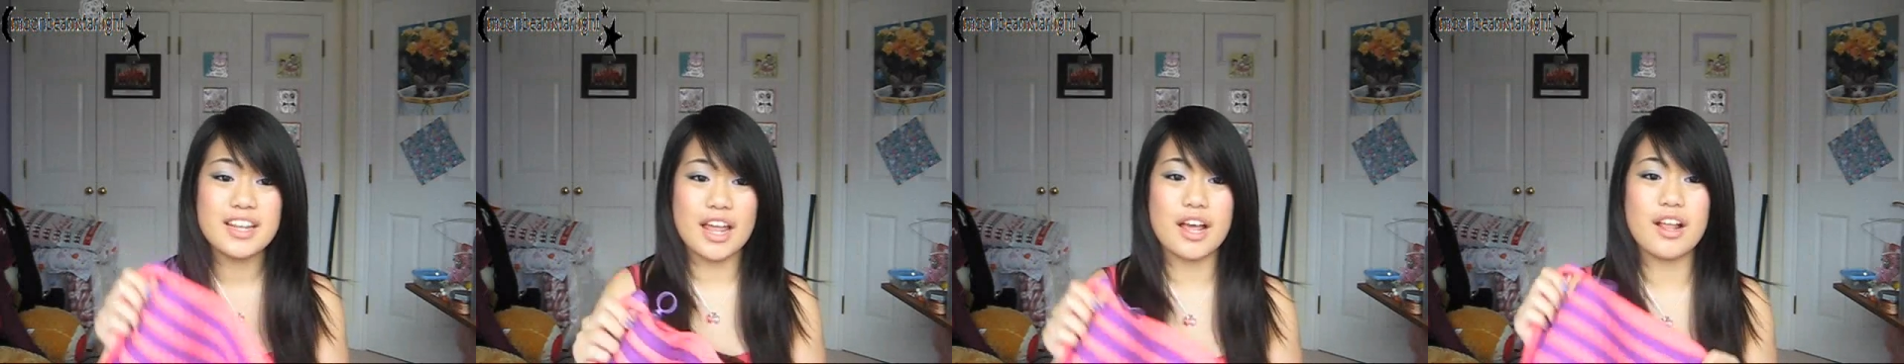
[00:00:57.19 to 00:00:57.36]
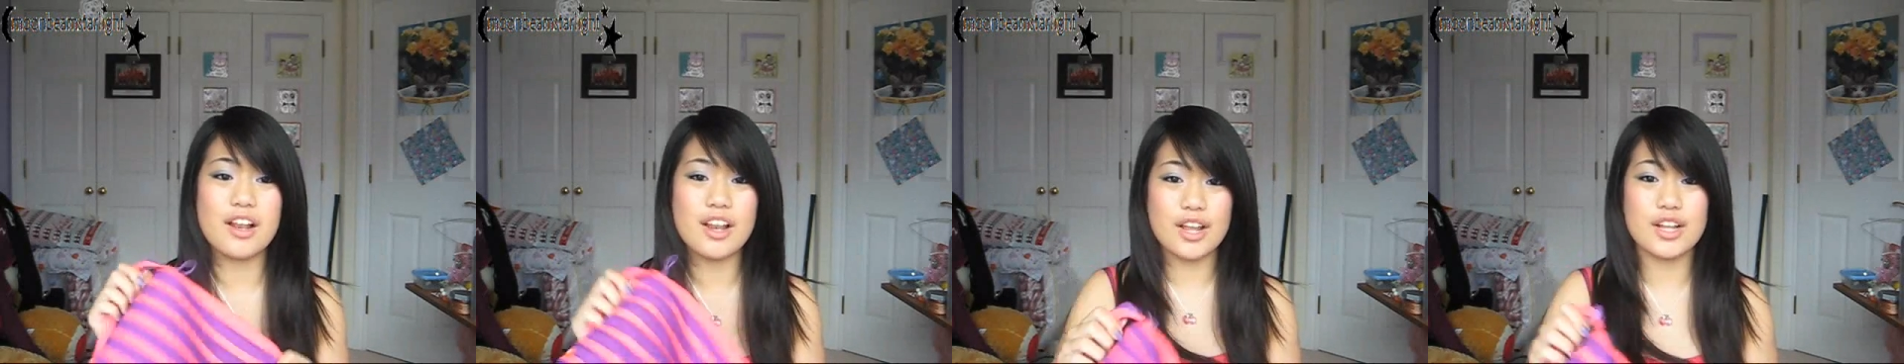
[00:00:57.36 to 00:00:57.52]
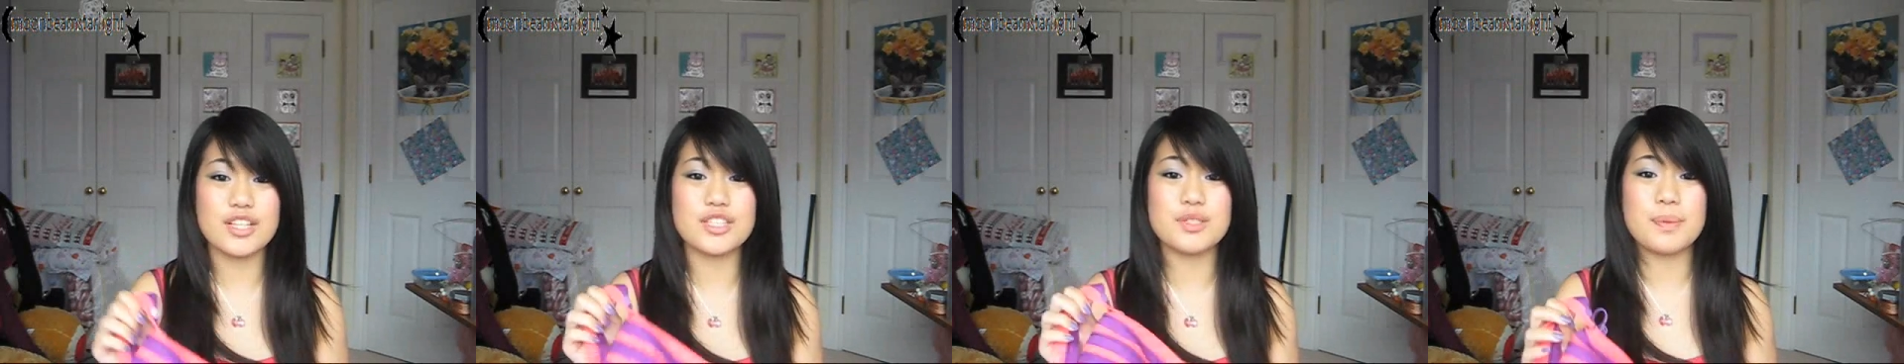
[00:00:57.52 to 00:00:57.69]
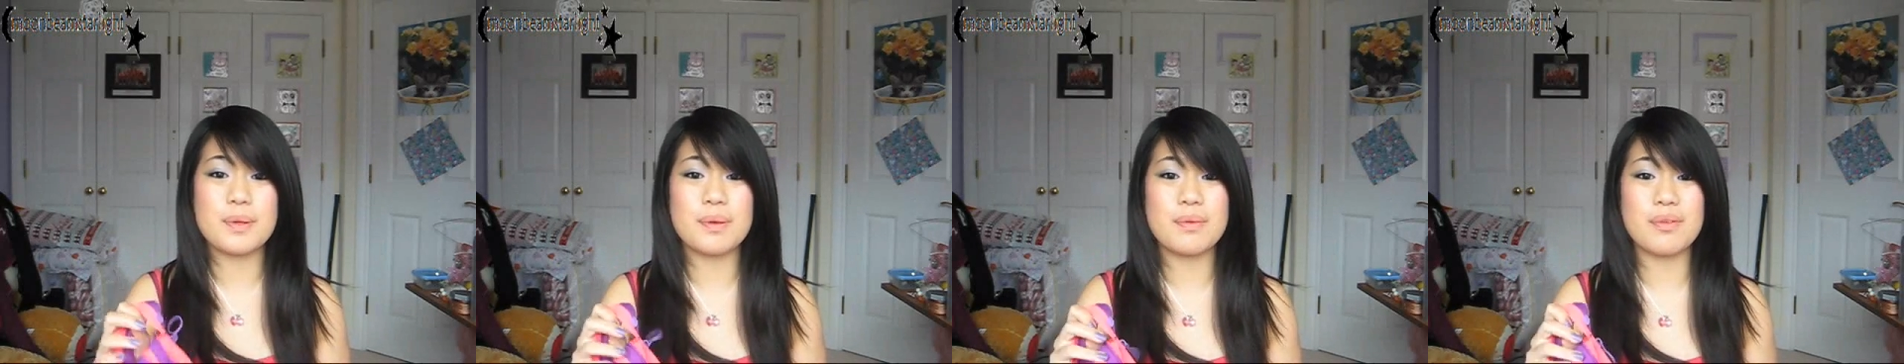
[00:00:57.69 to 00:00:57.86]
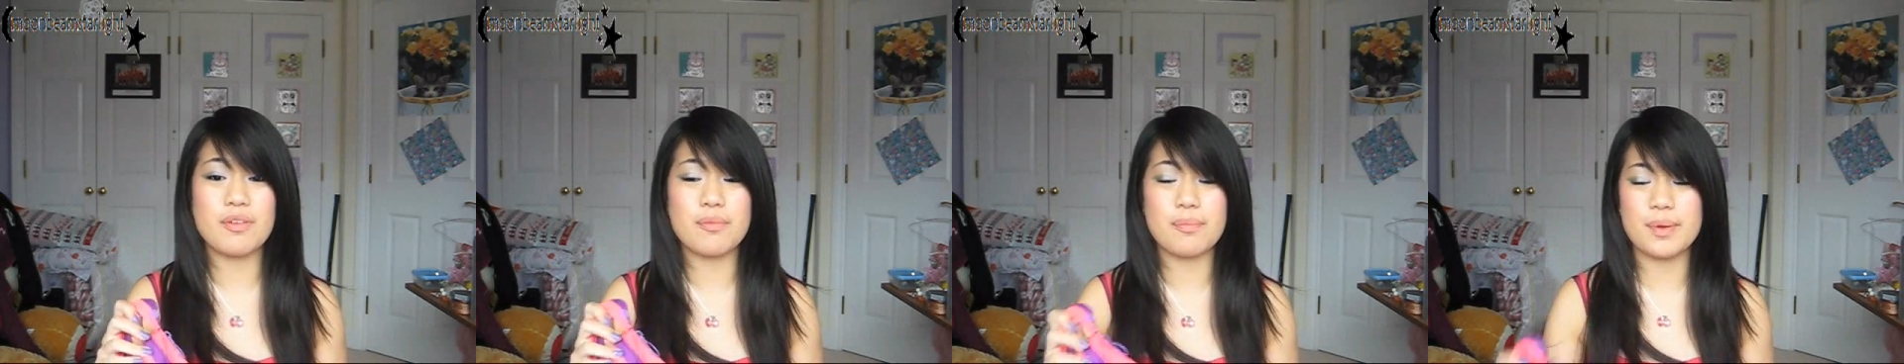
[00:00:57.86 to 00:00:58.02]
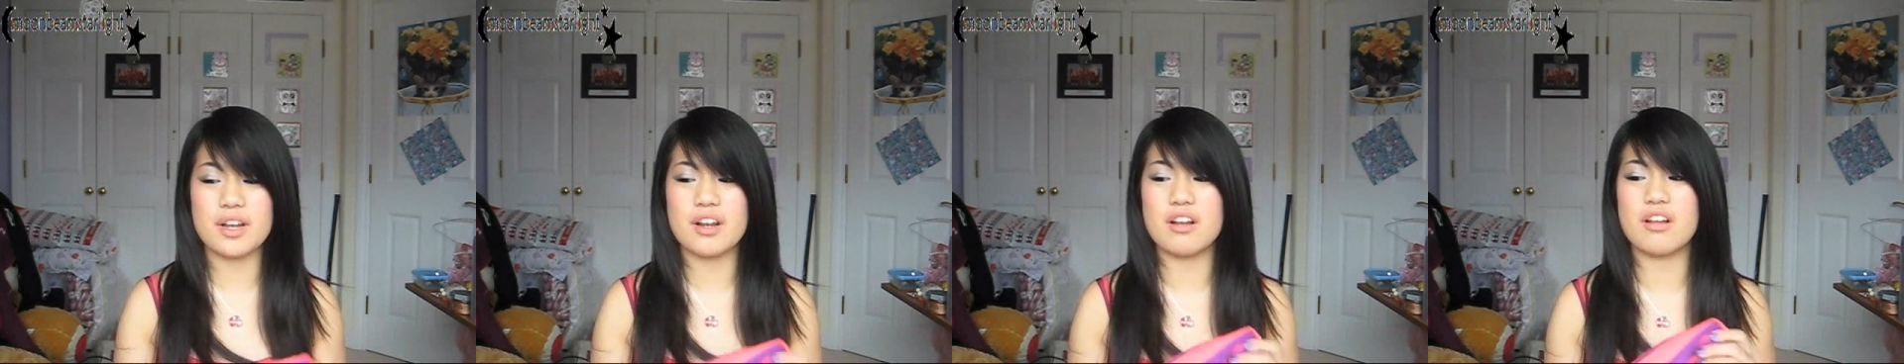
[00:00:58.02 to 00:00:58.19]
Now loads of people
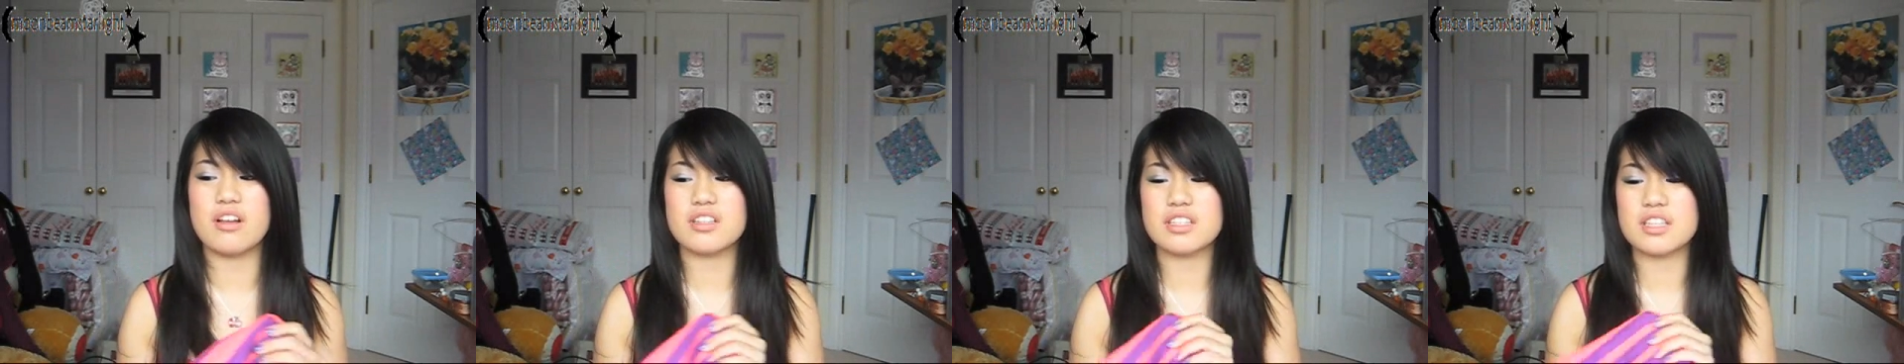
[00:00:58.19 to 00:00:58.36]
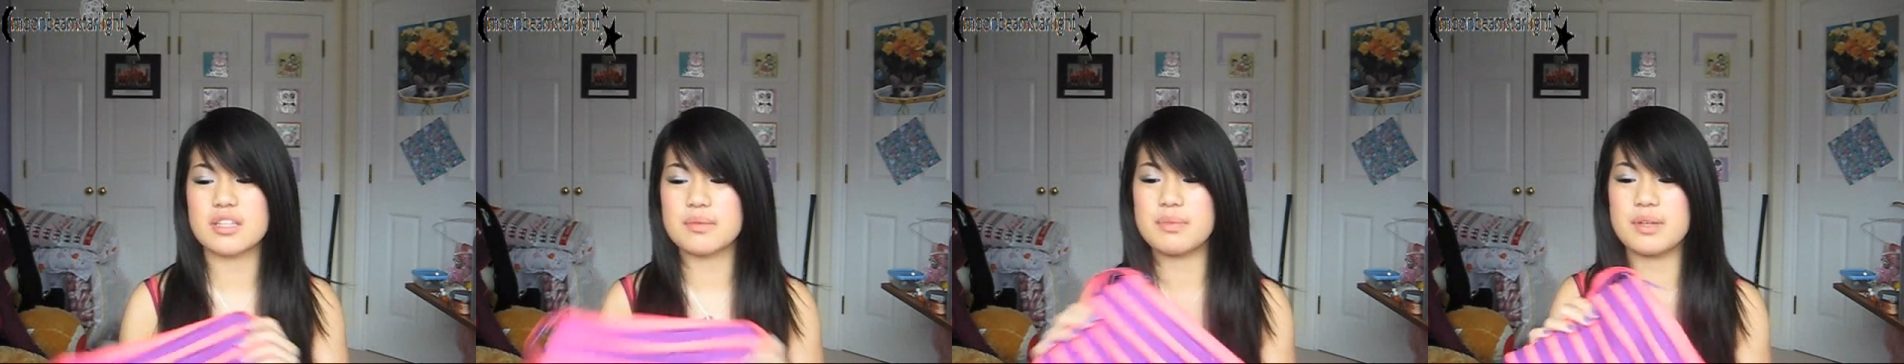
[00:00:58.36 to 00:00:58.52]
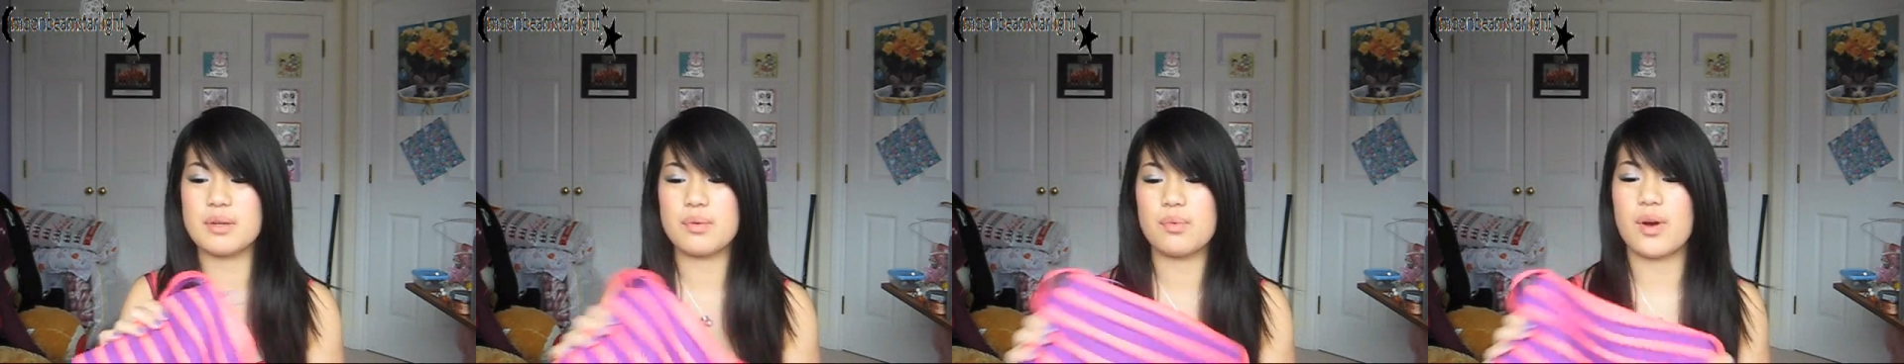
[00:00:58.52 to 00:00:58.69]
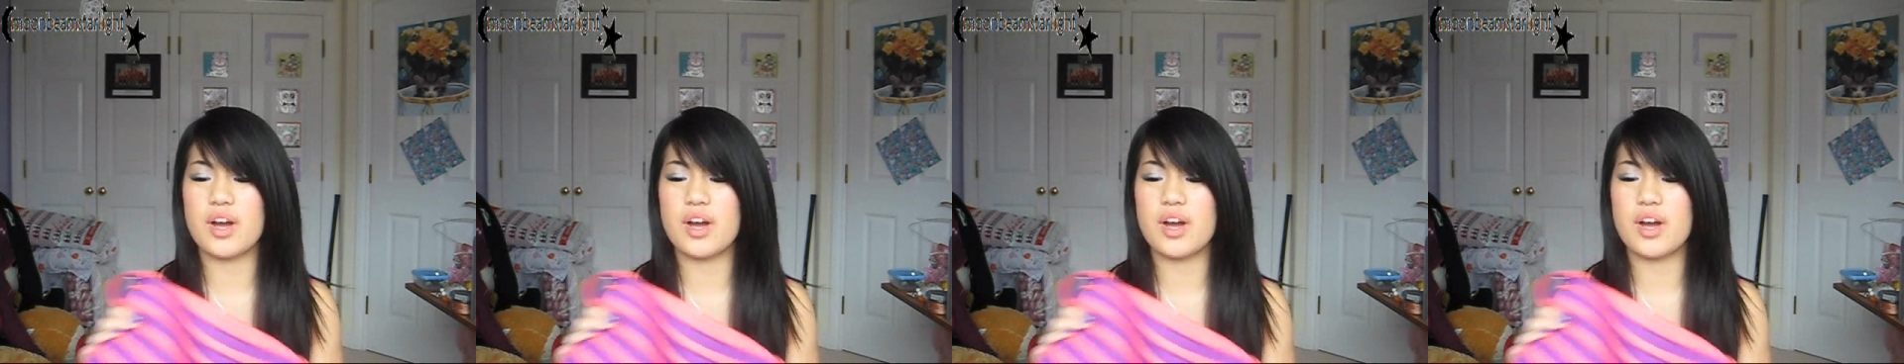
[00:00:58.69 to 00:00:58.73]
have been asking me